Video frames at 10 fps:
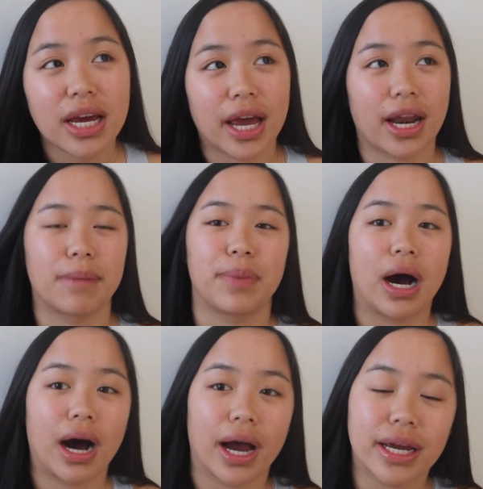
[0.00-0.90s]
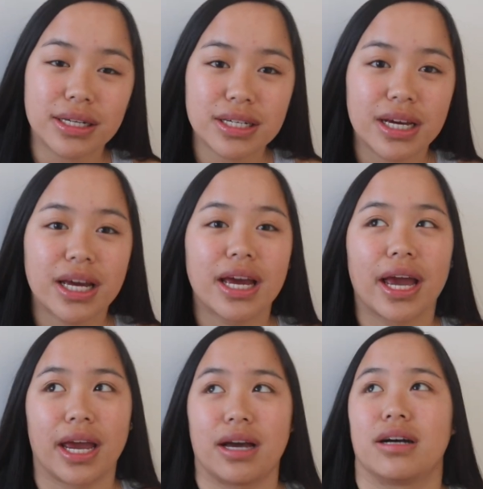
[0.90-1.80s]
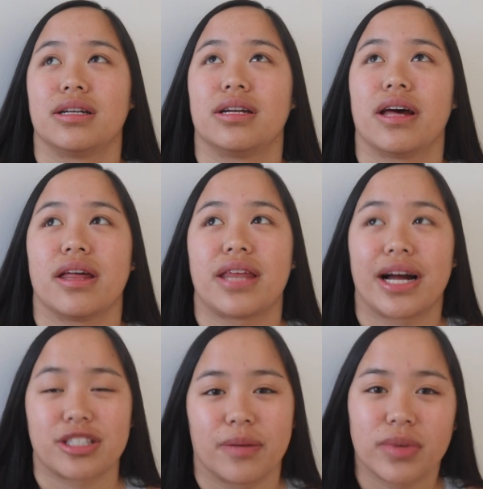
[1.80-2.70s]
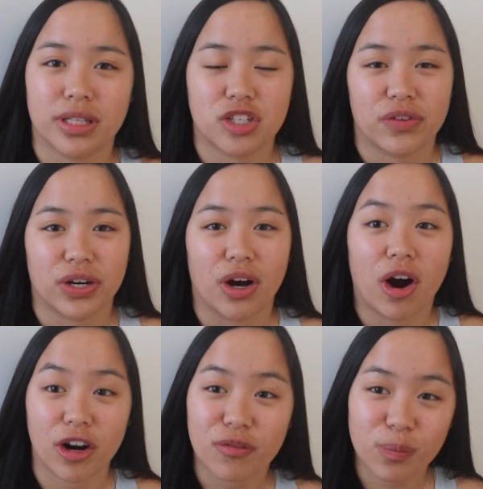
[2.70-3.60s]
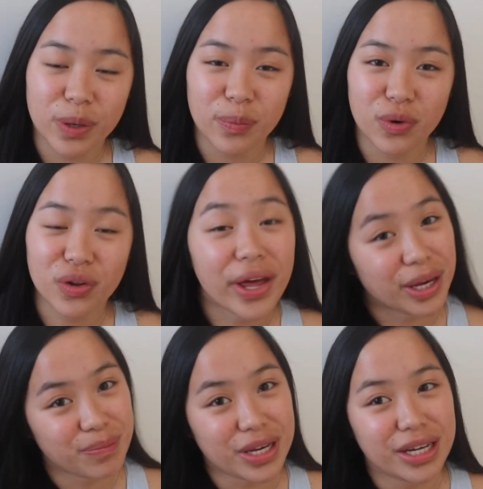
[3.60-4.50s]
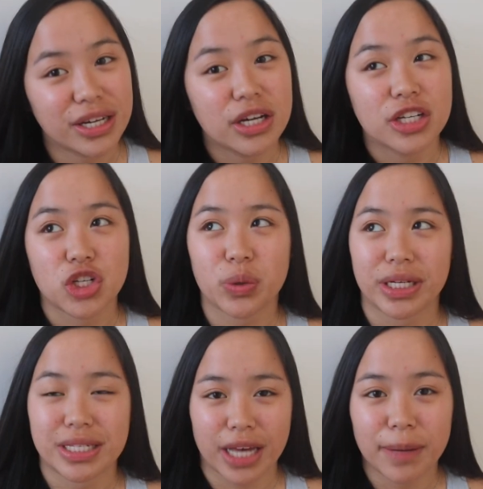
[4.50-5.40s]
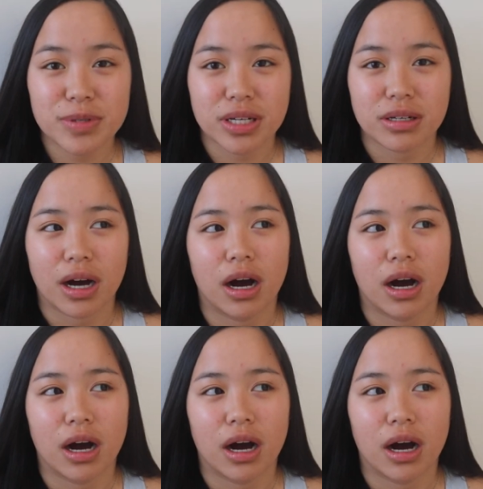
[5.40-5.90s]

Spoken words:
and I'm behind, and that's something that's very hard for people like me to accept.